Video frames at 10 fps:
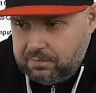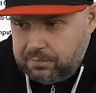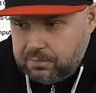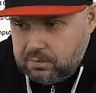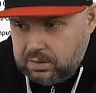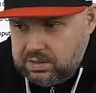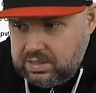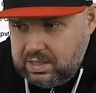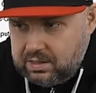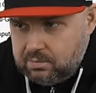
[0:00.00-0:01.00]
Where are our
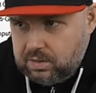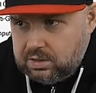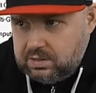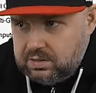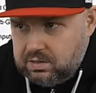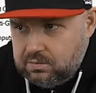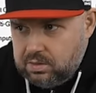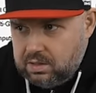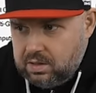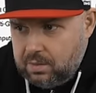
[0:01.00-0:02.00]
network adapters?
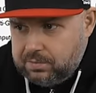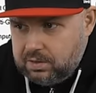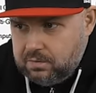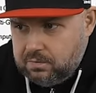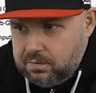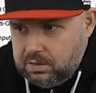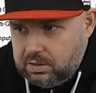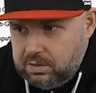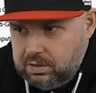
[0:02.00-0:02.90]
Here they are.